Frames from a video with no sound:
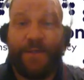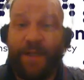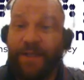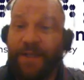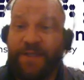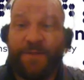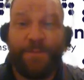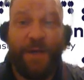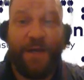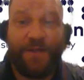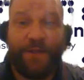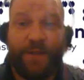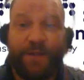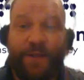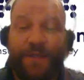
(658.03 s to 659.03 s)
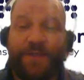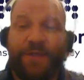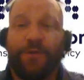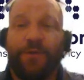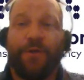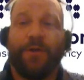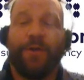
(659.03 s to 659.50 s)
And especially like, so
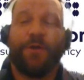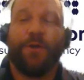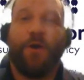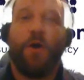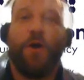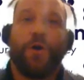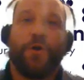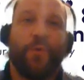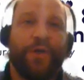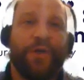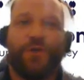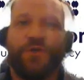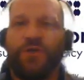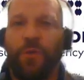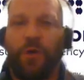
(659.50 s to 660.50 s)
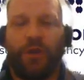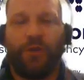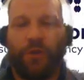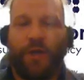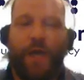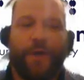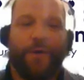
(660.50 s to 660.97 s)
your, your hard windows you want to
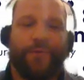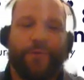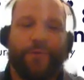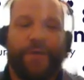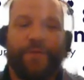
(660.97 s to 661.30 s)
look at are three and